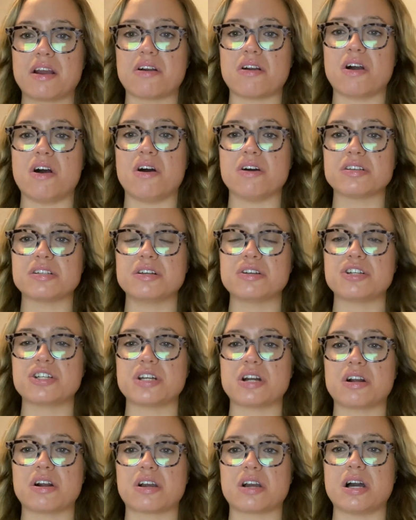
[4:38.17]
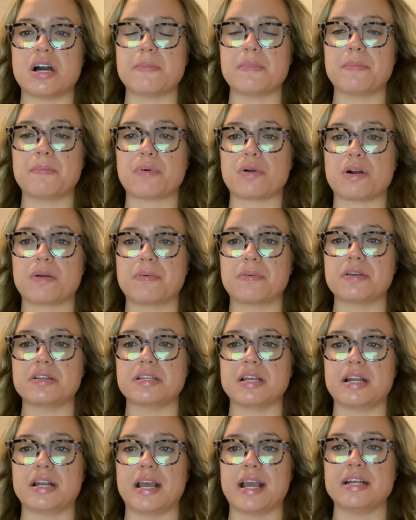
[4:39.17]
also share a common purpose
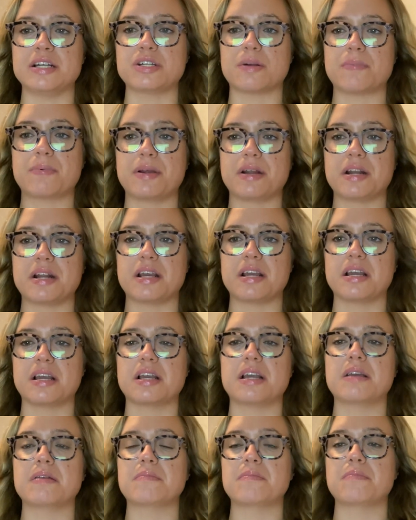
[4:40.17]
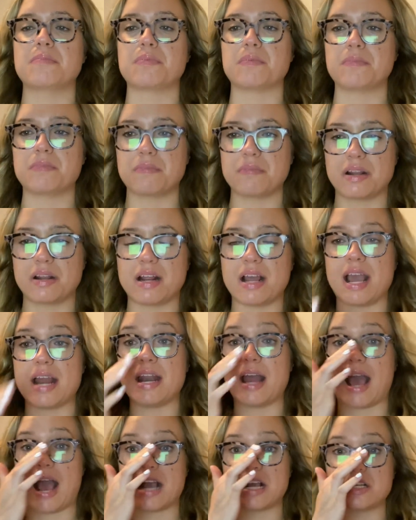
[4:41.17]
and interpreting
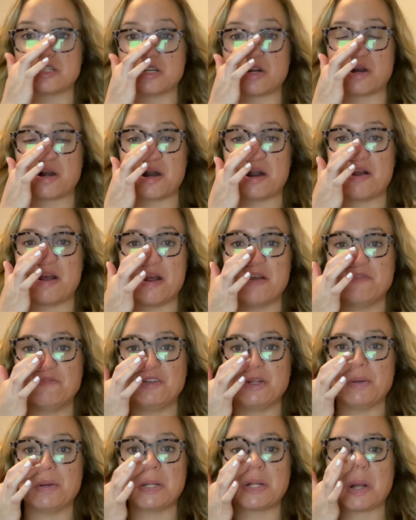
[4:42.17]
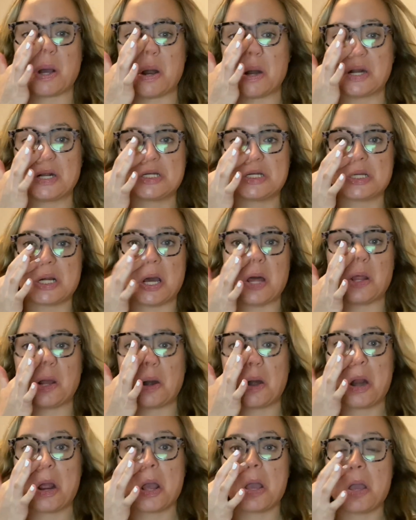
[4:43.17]
and exert influence on each
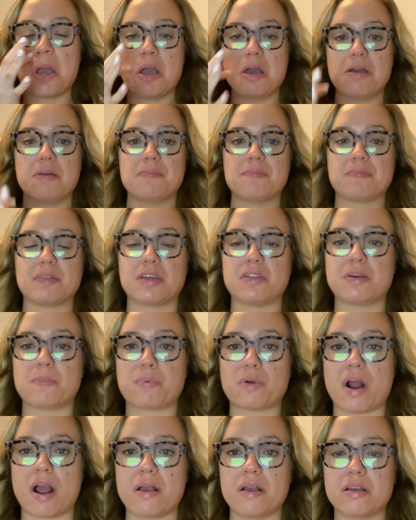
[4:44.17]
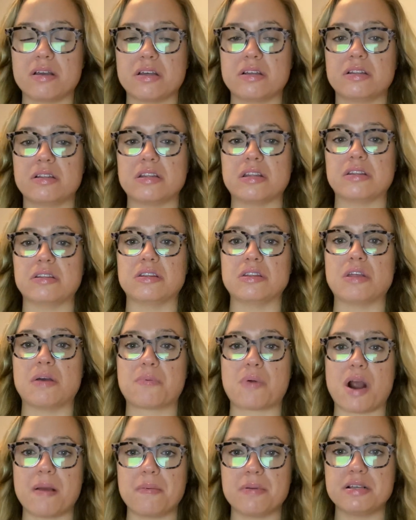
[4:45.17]
other. The
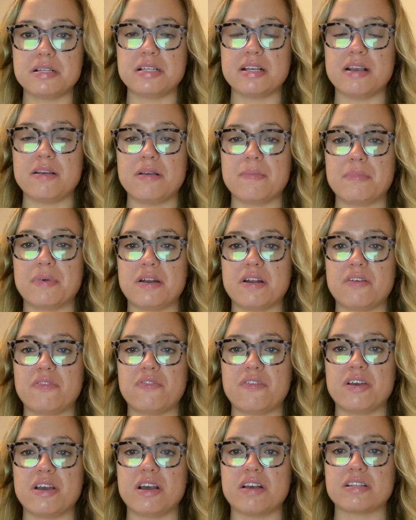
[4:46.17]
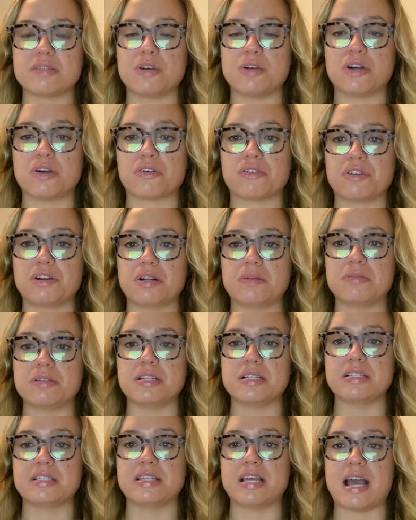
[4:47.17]
primary benefit of small groups
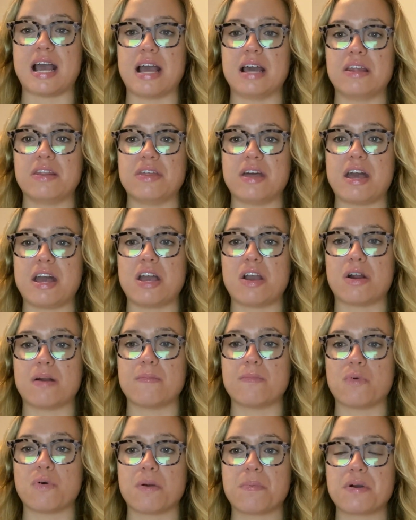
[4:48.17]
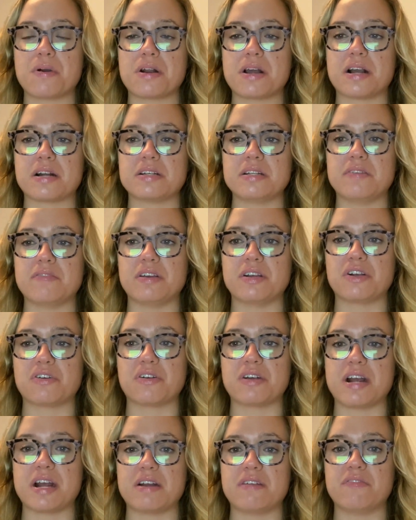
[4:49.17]
is that they are more productive and
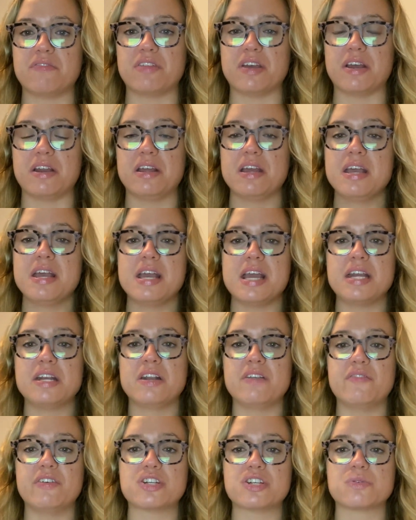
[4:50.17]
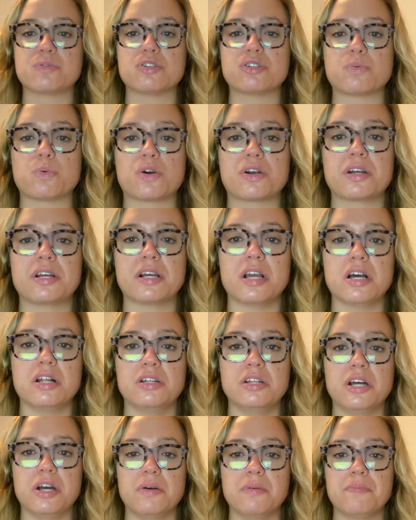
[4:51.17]
creative than individuals working
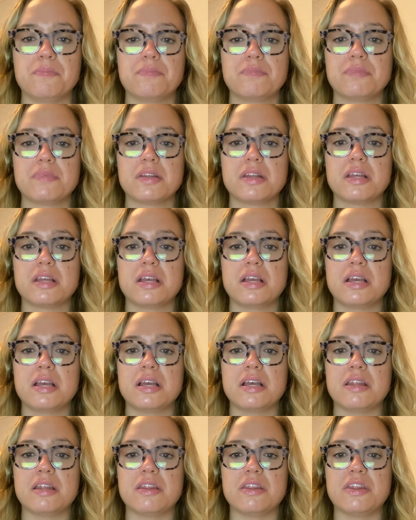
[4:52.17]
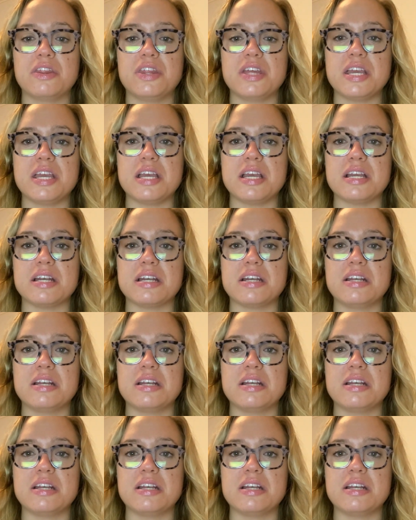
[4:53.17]
alone. The